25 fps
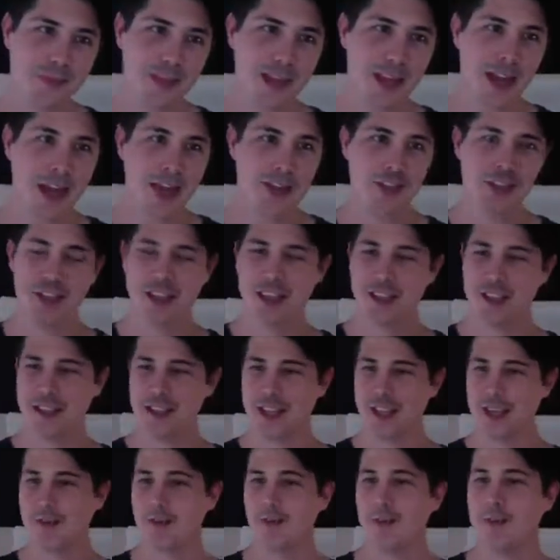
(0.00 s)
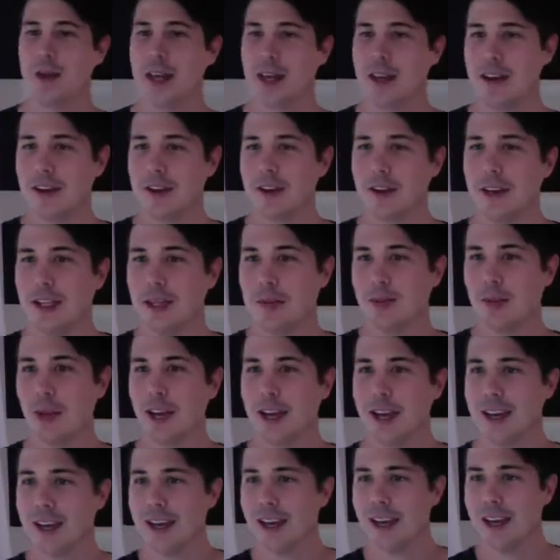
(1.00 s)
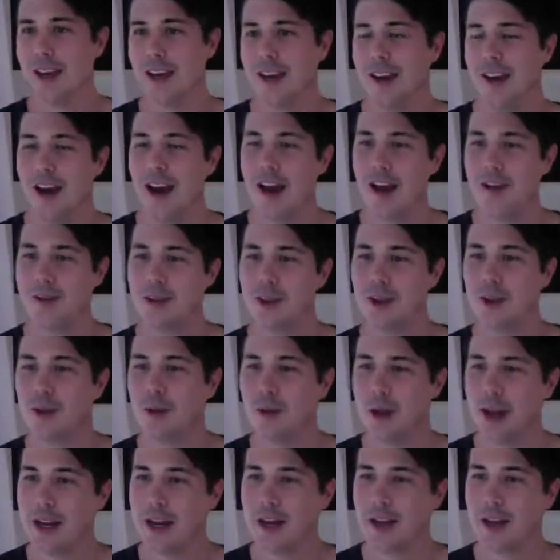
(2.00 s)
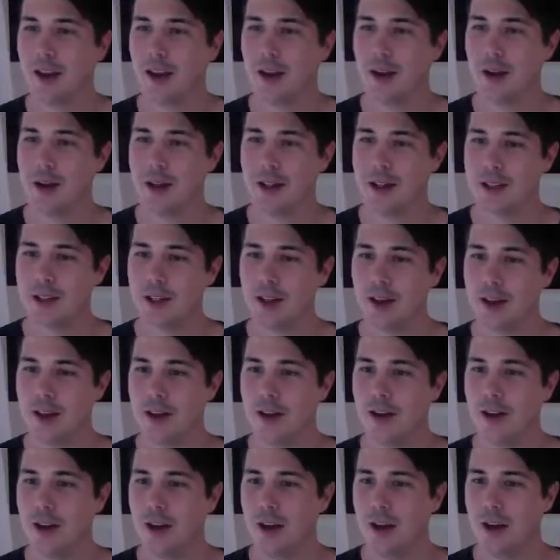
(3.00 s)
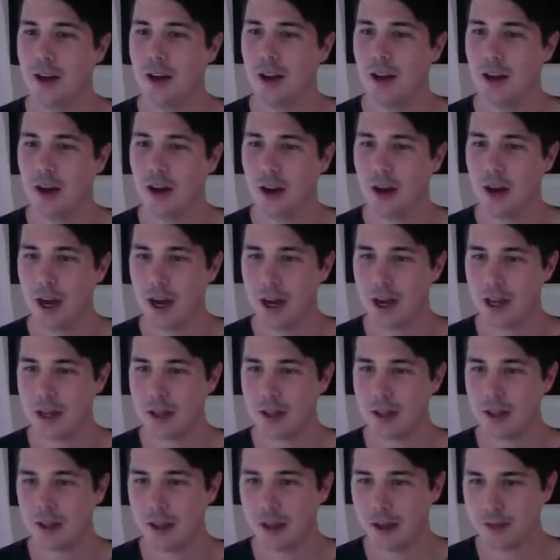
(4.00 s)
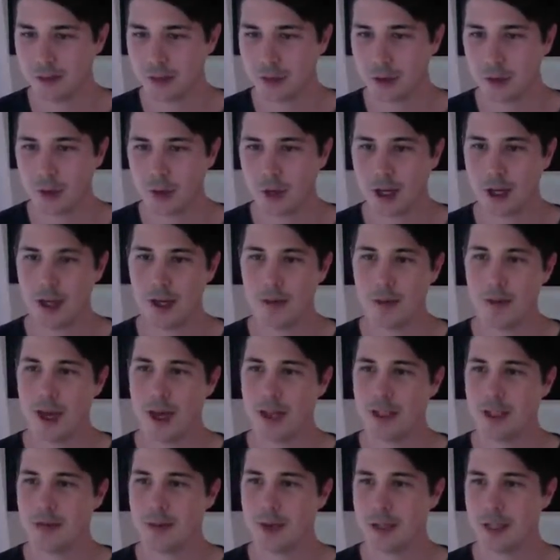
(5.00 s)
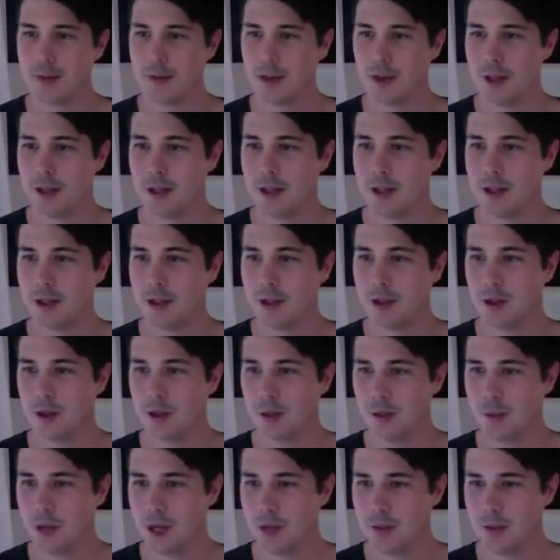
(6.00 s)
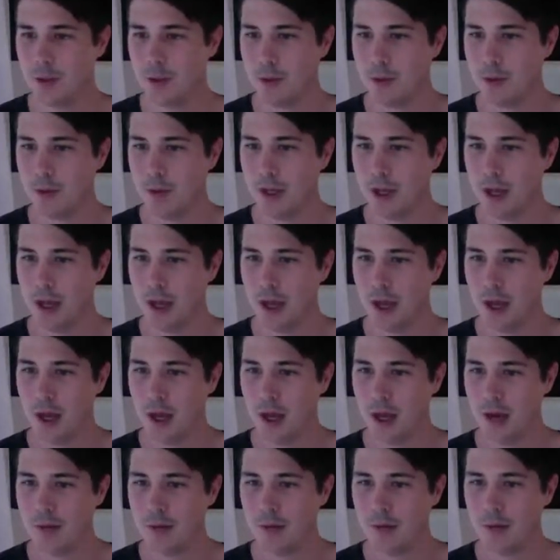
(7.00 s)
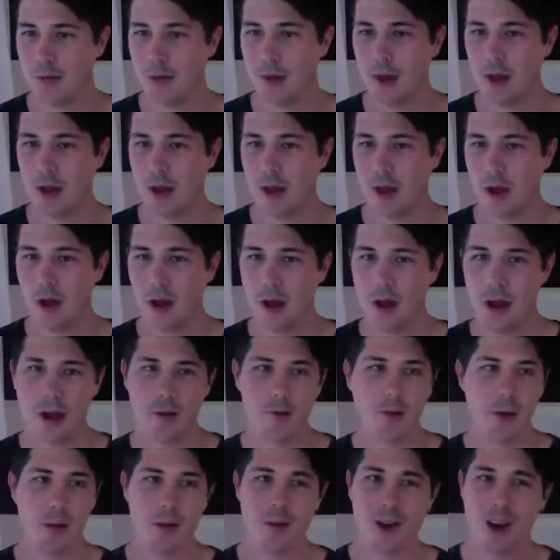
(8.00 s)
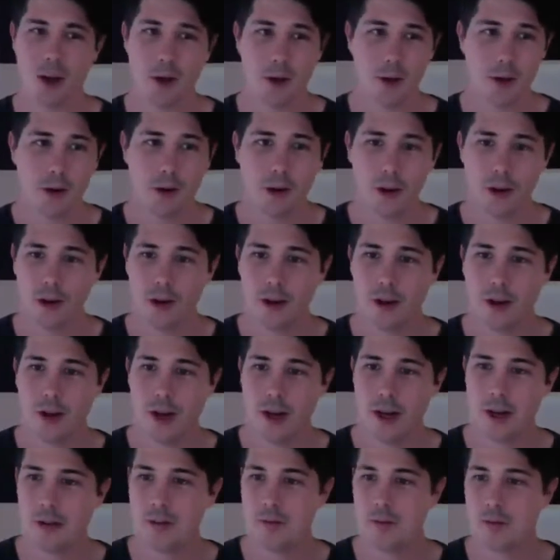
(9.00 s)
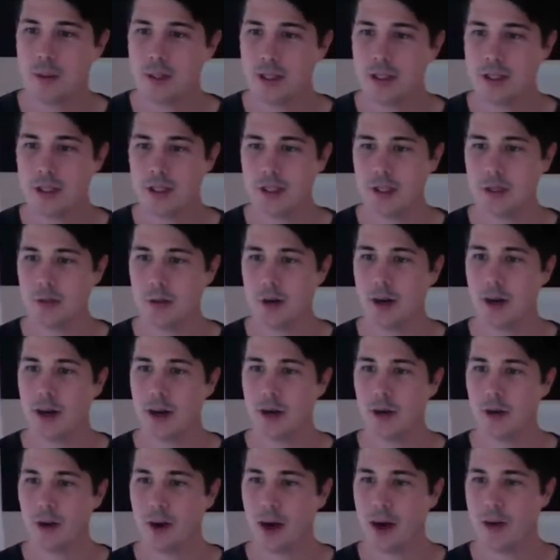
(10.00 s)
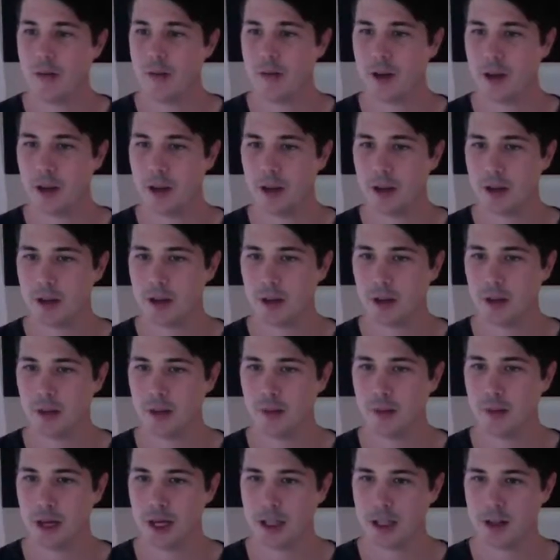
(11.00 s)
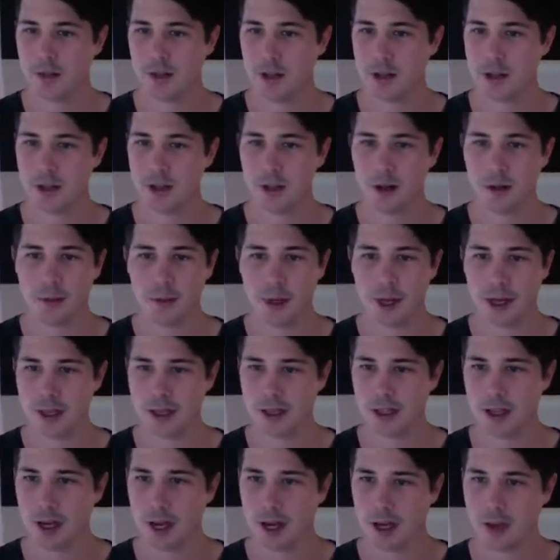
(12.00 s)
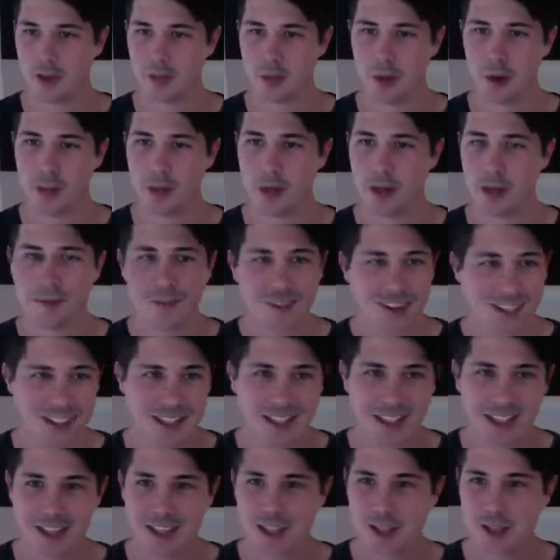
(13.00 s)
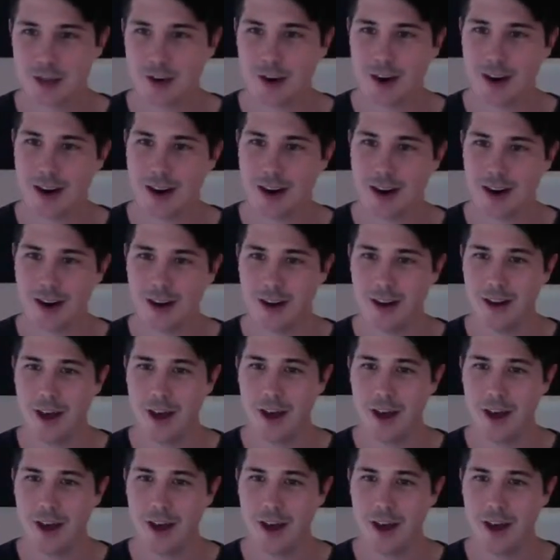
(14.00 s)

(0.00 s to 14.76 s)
As you can see from my Young Link play, I have a long way to go, and so I love talking about Smash Brothers to people. I run my own online business where I create videos on a bunch of other topics like property investing in Australia.